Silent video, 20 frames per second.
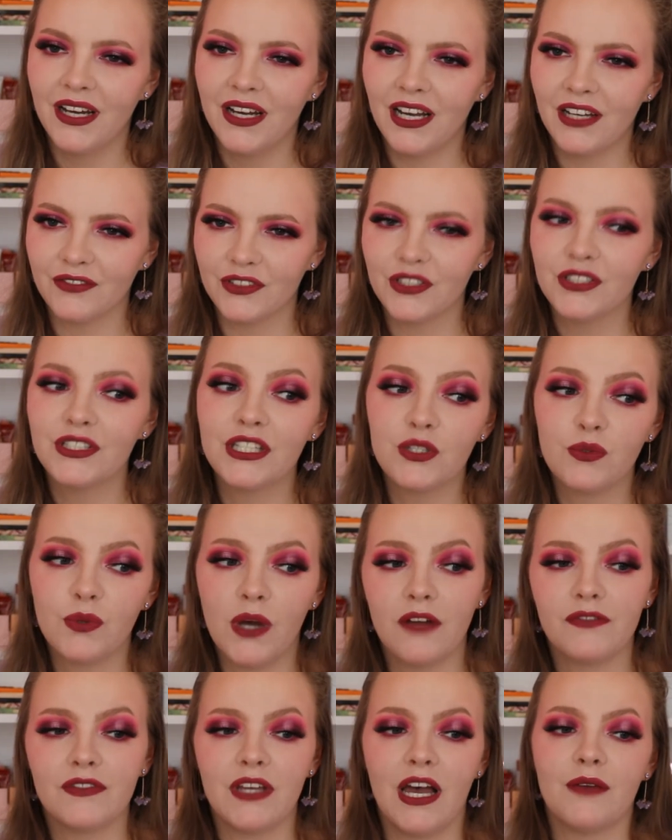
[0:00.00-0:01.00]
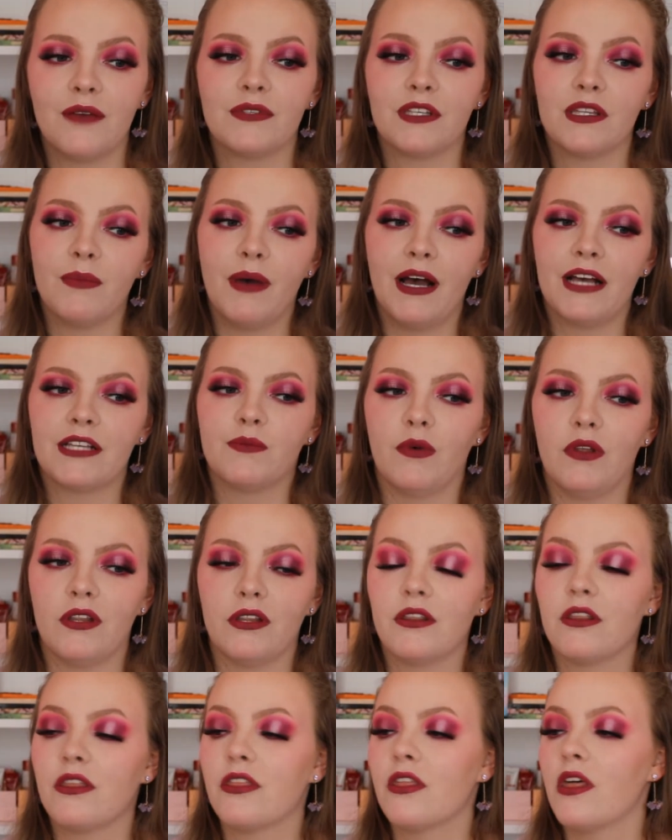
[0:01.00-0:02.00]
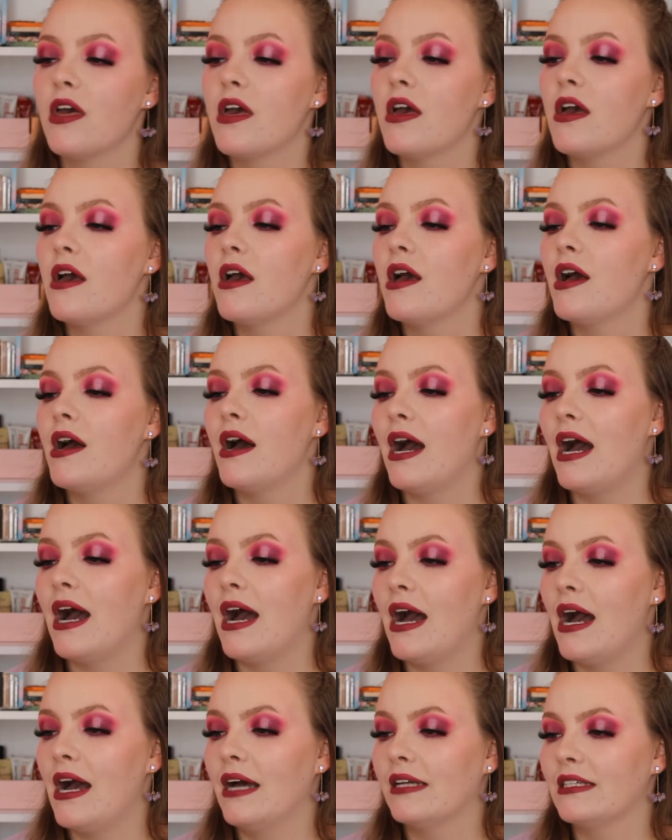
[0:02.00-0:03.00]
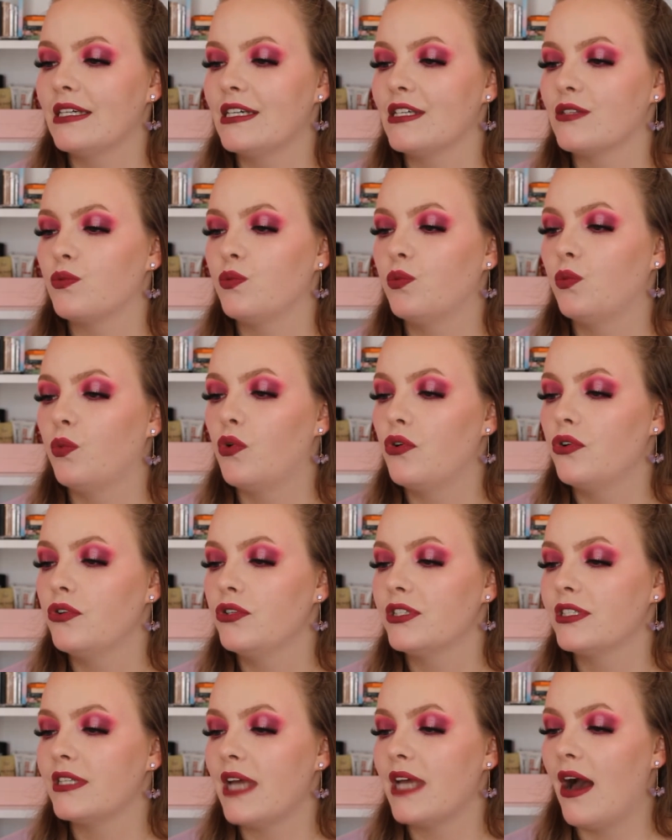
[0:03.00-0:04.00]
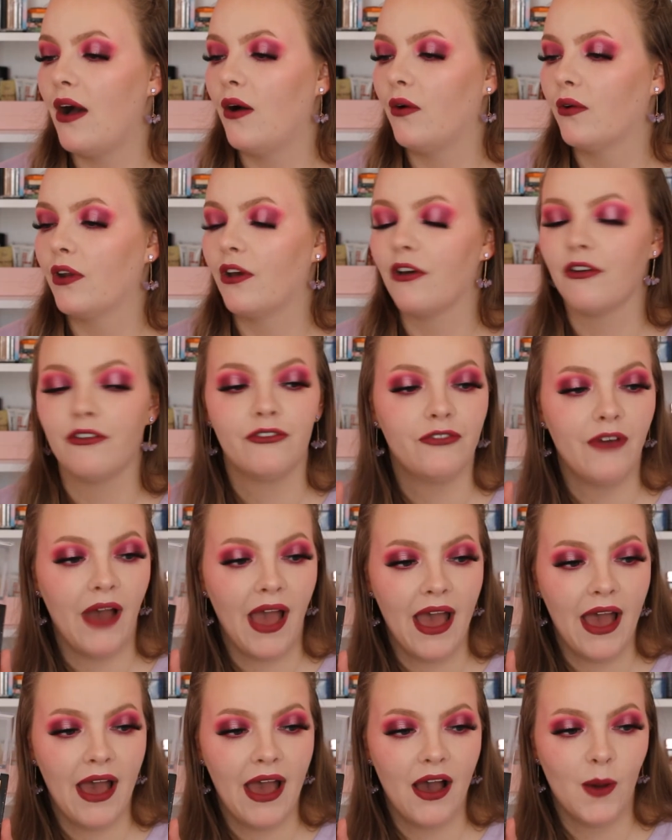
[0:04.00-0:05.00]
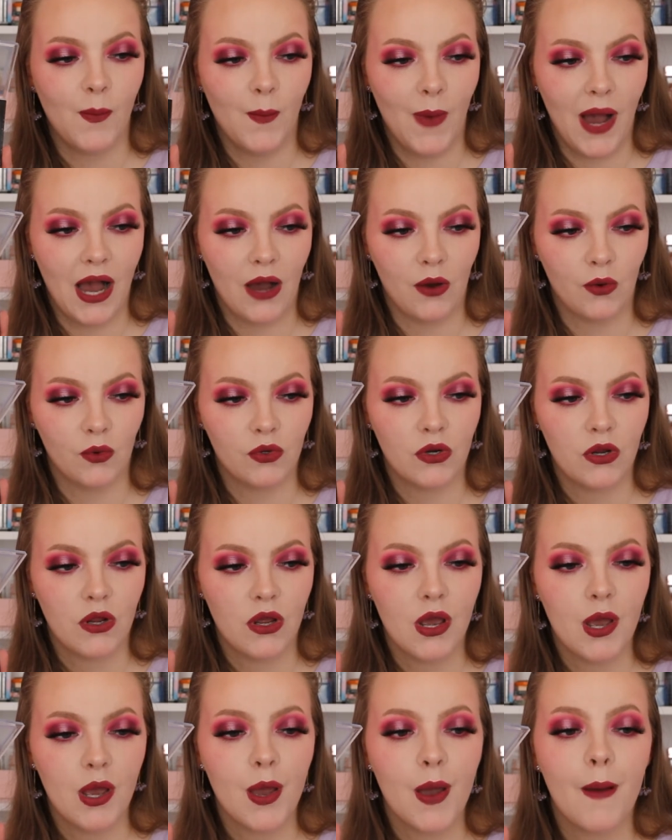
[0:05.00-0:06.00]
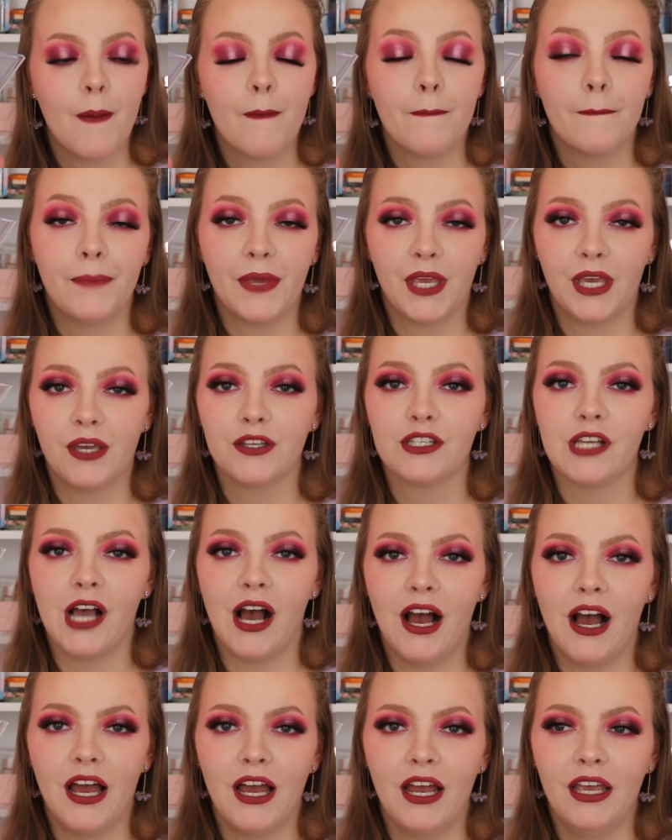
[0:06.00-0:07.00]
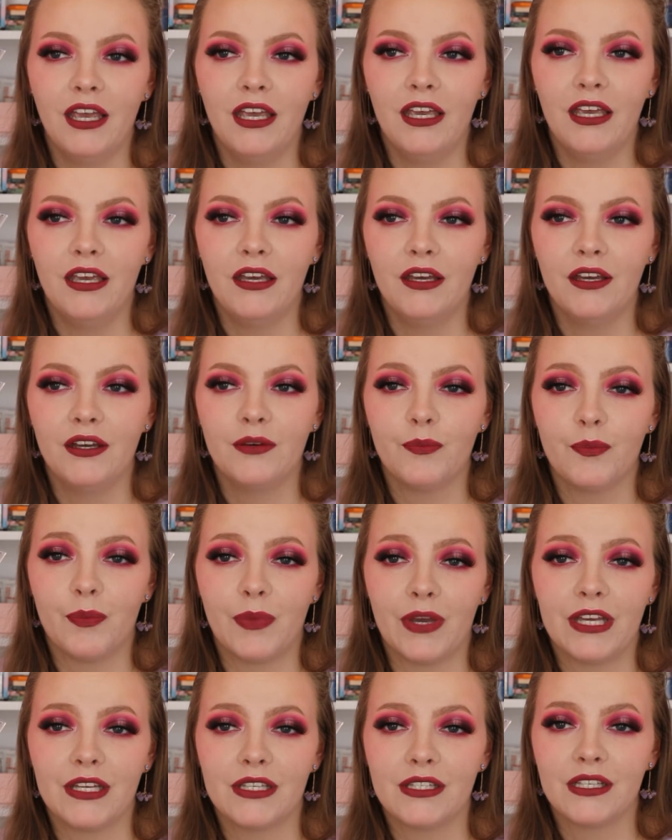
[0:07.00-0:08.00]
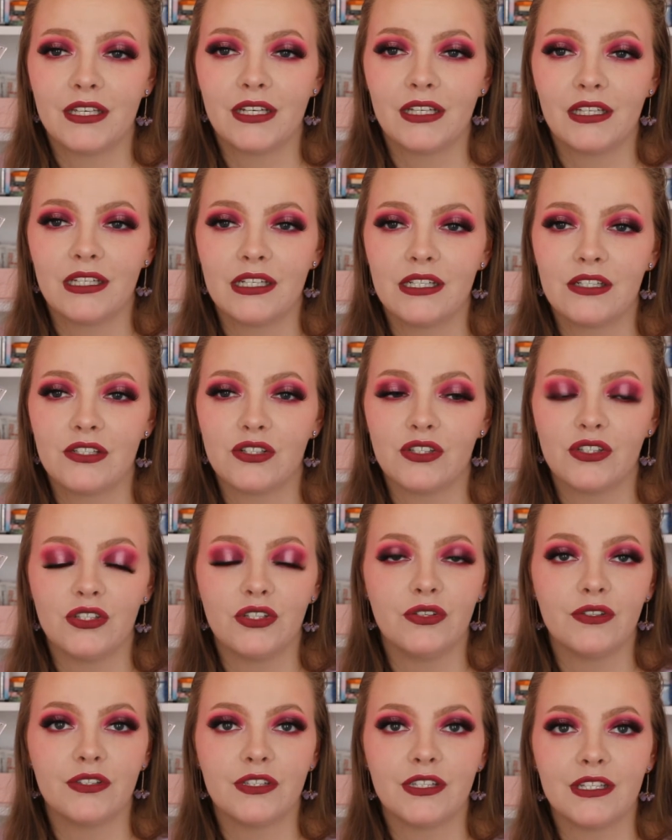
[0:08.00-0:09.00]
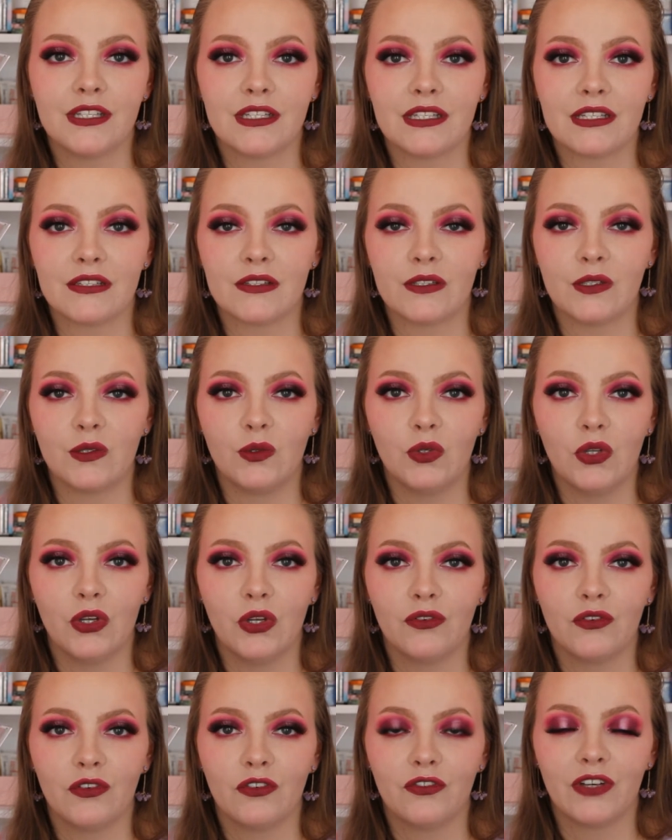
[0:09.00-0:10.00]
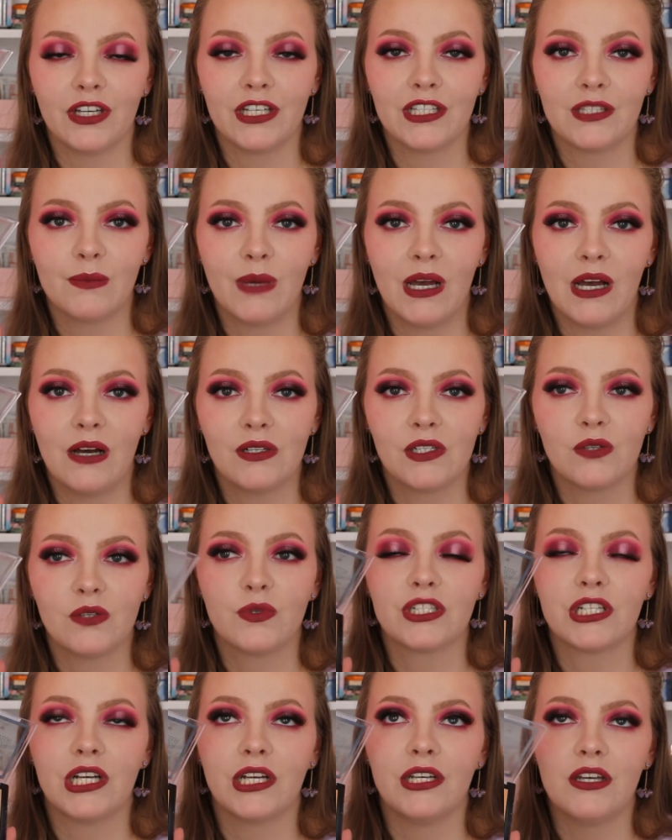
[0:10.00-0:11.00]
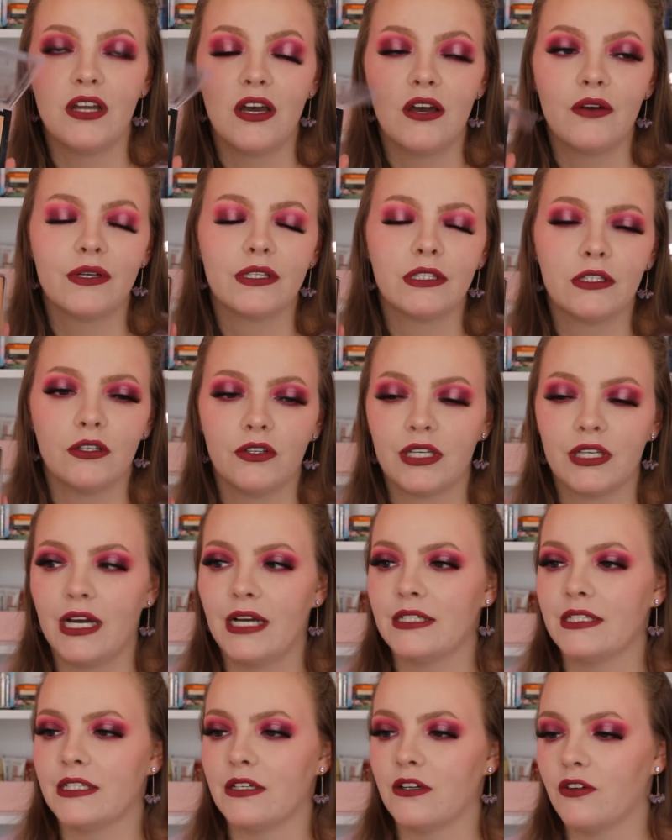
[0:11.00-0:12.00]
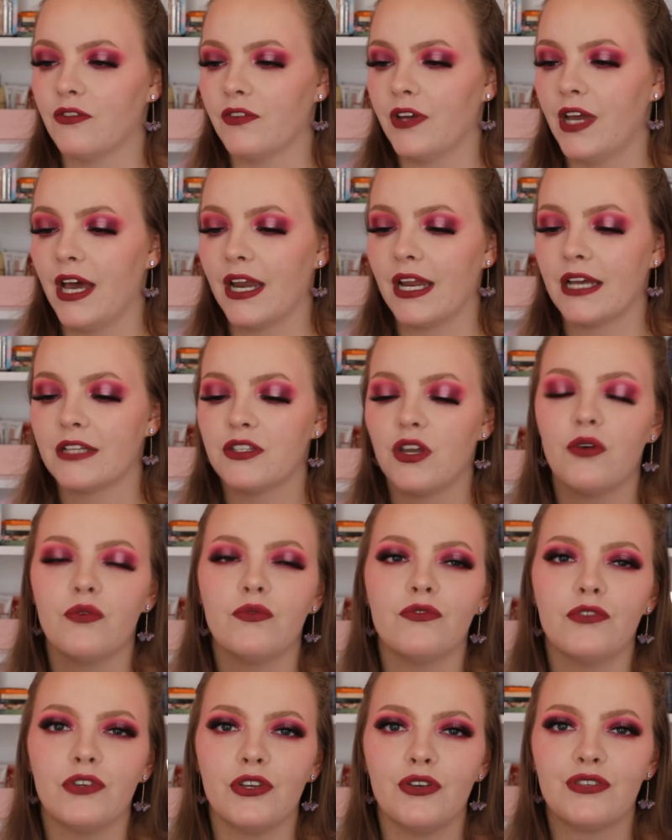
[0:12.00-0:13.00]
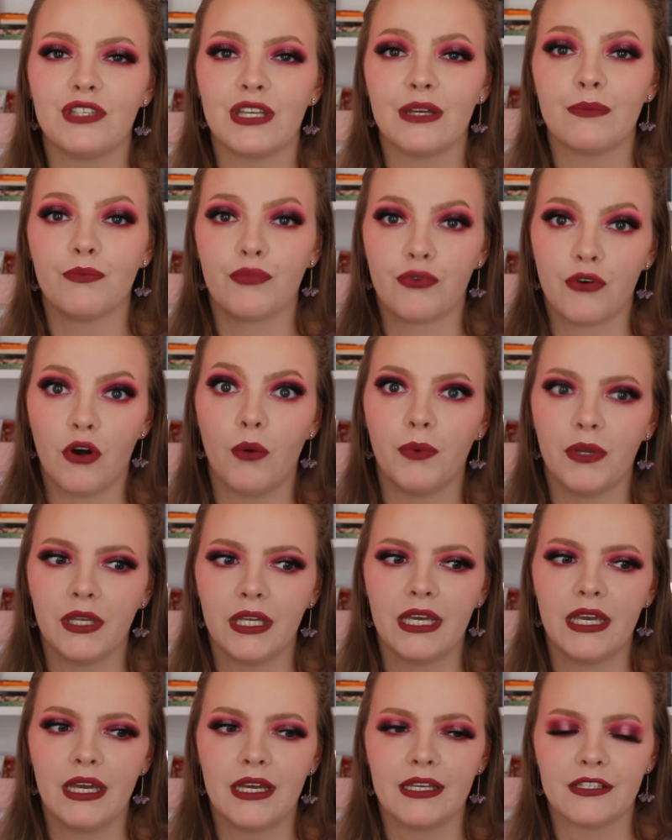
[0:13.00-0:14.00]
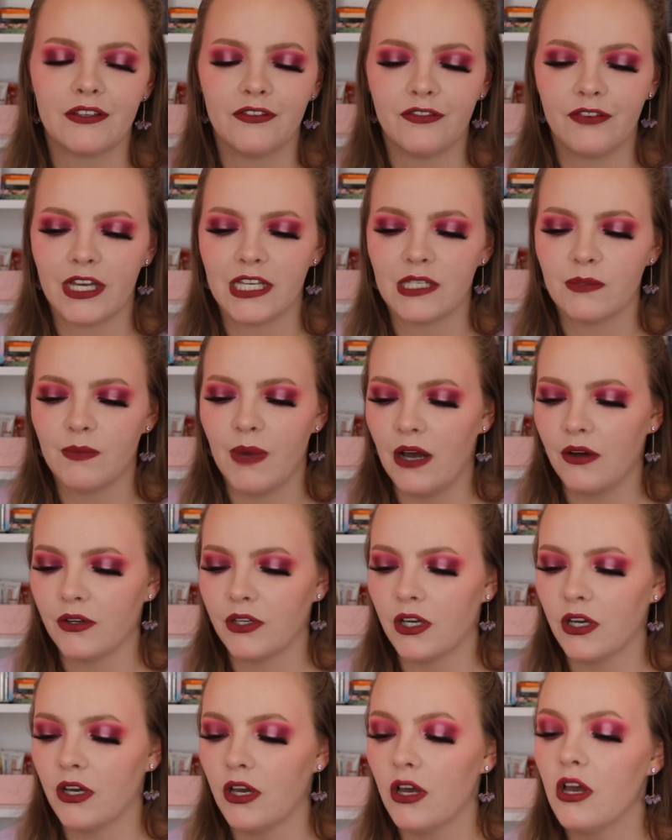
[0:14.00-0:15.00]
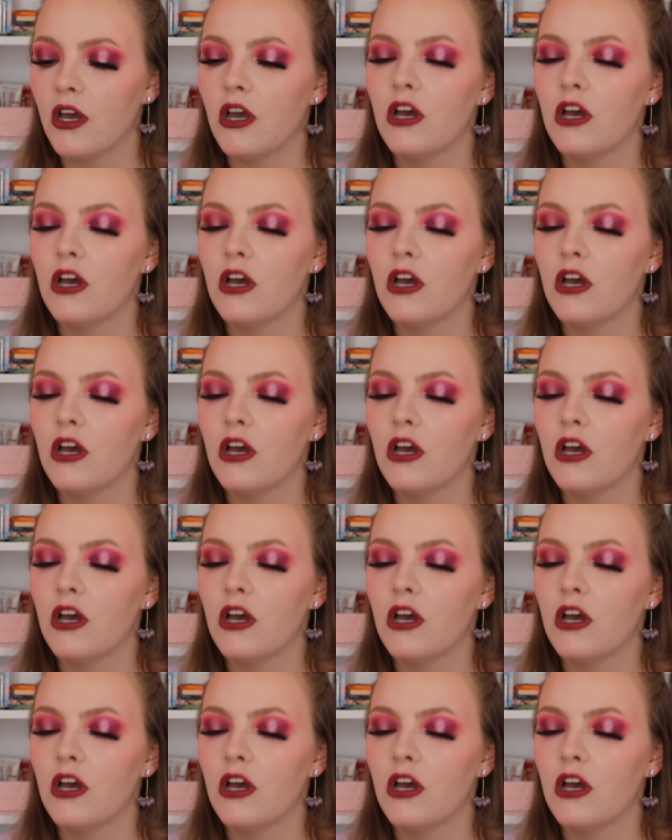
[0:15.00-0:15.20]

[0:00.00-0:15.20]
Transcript: I've used this 12 times in the past month, and it's worn down a fair amount because I basically just use this as an all-over face powder, which I know is not the idea of it, and I don't use it properly as a face powder,